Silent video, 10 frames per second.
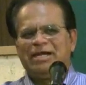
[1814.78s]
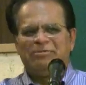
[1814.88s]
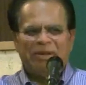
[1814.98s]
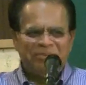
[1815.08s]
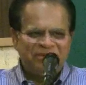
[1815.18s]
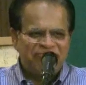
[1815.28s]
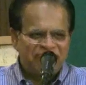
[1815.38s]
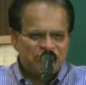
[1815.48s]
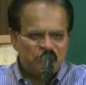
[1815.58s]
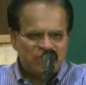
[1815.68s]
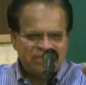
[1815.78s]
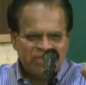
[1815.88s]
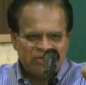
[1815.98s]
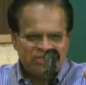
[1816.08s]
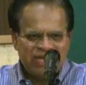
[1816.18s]
Remember, the first words
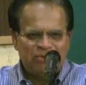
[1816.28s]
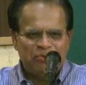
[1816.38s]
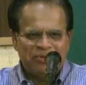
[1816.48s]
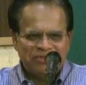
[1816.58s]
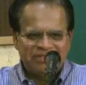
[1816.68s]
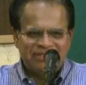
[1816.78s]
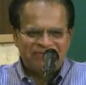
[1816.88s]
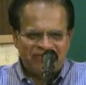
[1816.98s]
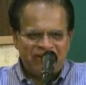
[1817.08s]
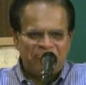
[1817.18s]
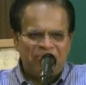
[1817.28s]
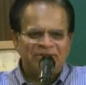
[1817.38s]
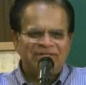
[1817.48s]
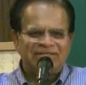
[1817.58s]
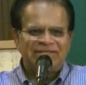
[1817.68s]
that you say to a person is very
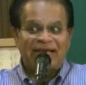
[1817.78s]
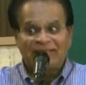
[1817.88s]
important,